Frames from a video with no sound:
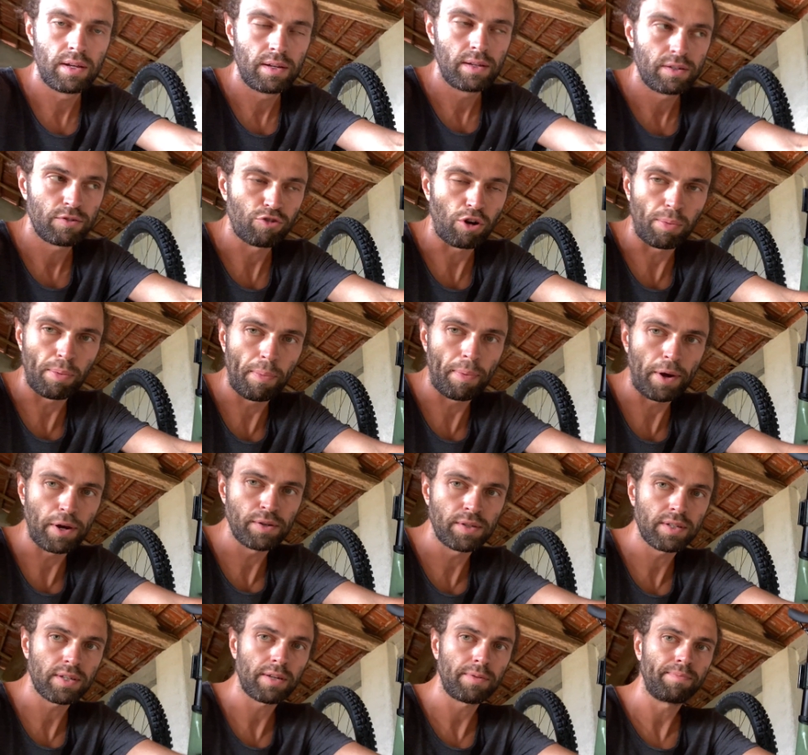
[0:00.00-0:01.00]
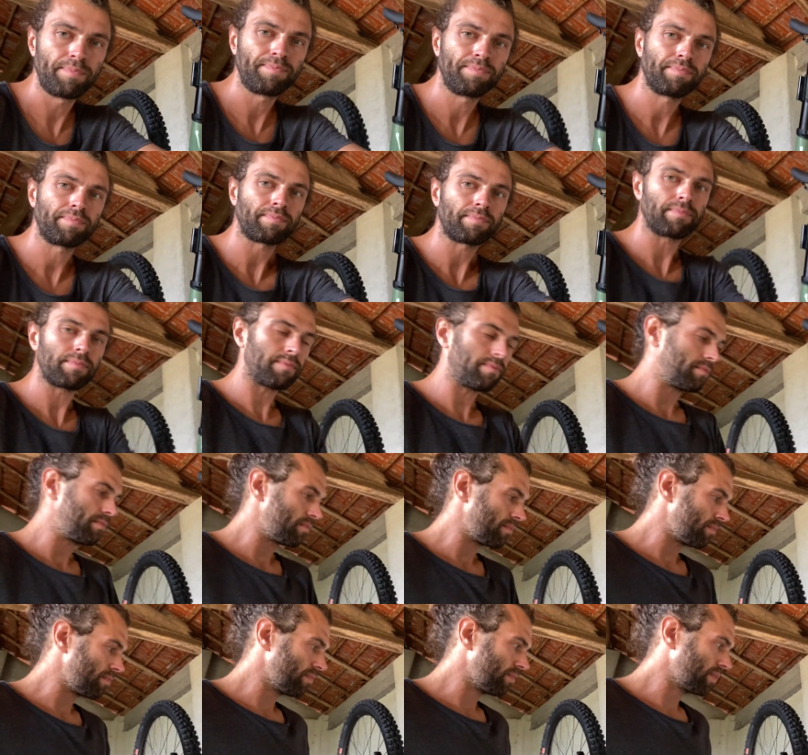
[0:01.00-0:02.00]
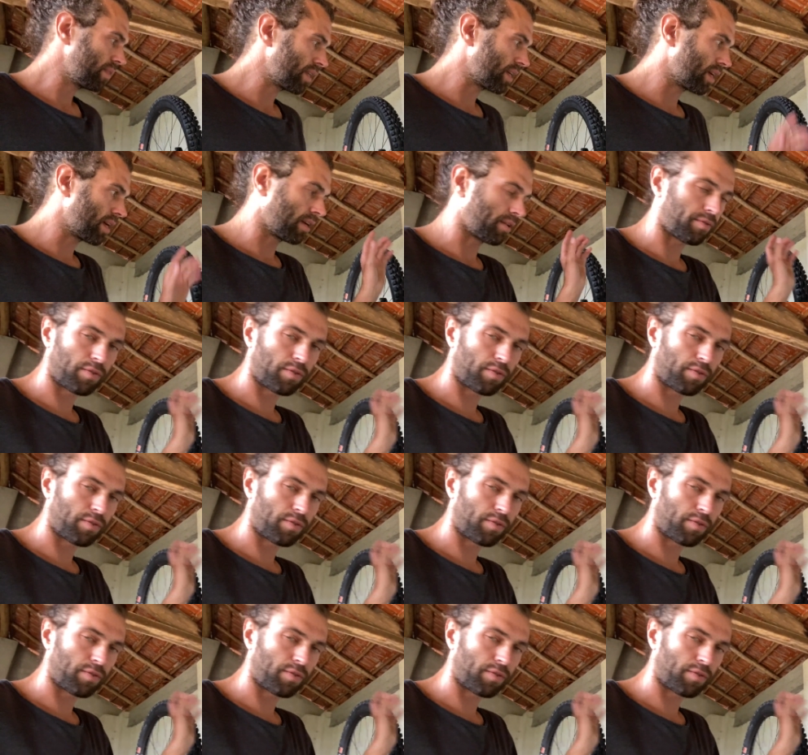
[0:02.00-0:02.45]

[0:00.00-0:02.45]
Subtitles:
dropper post, and I